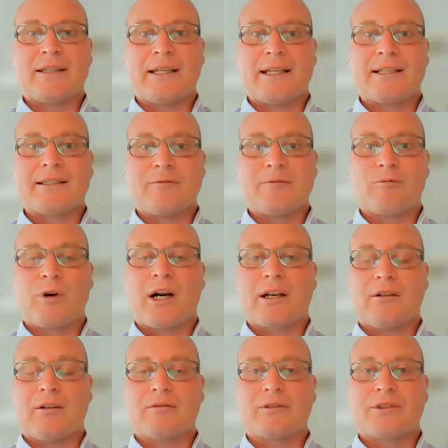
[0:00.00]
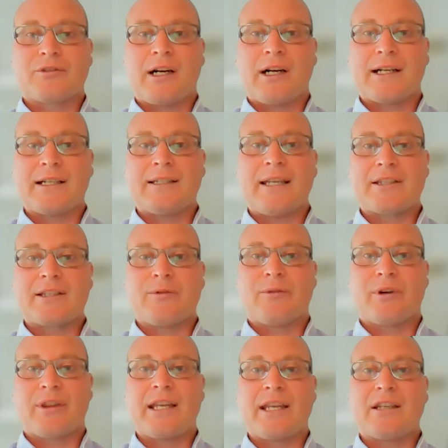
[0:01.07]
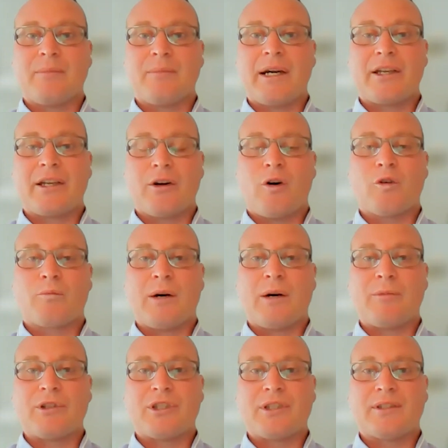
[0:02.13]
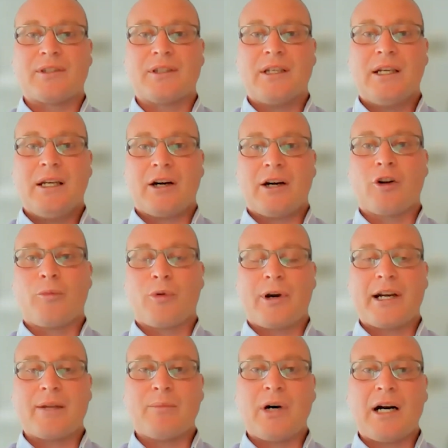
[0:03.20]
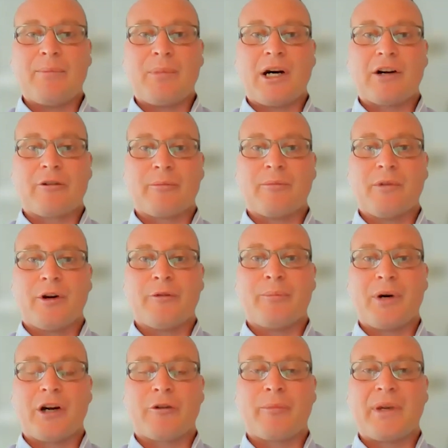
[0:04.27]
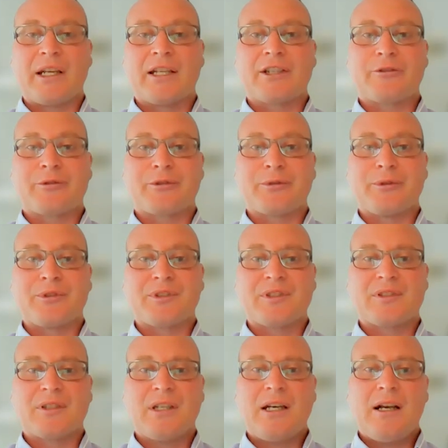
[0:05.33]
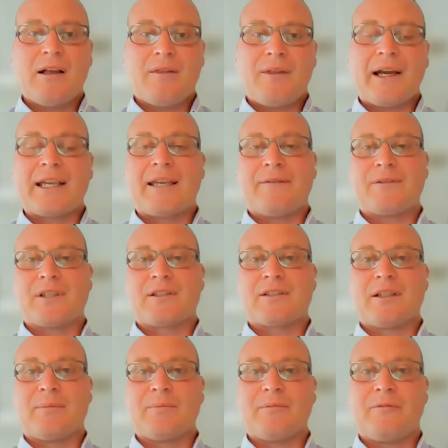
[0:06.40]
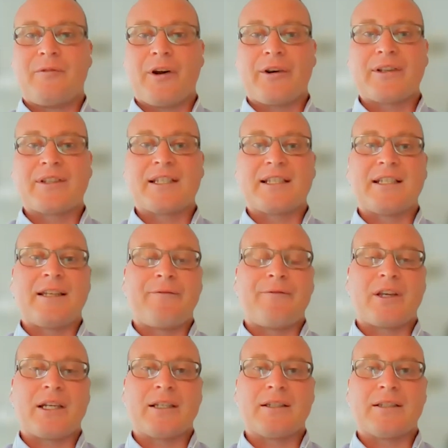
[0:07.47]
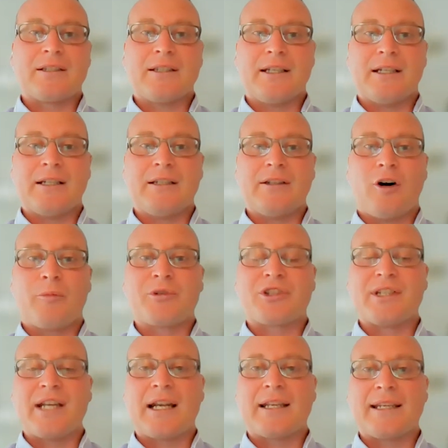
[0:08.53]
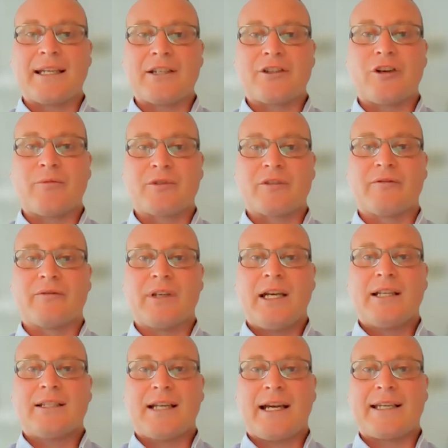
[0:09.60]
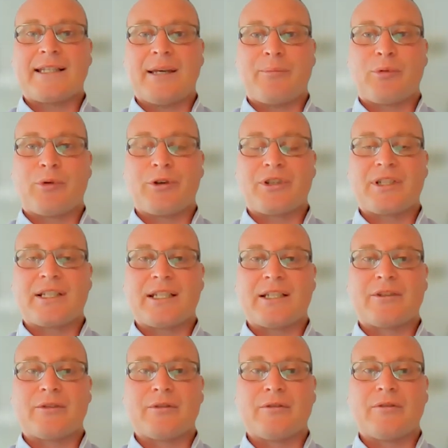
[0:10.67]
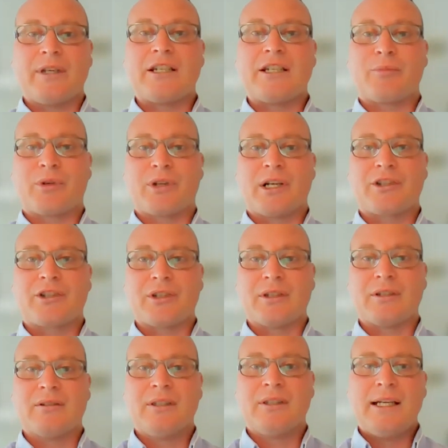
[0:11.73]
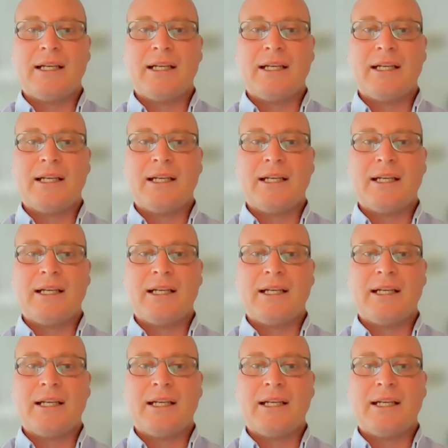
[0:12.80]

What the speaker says: that it's right along strike and next door to the Edna May gold mine, which is an operating mine owned by Ramelius Resources, that gives us some very significant optionality in terms of taking that project into production.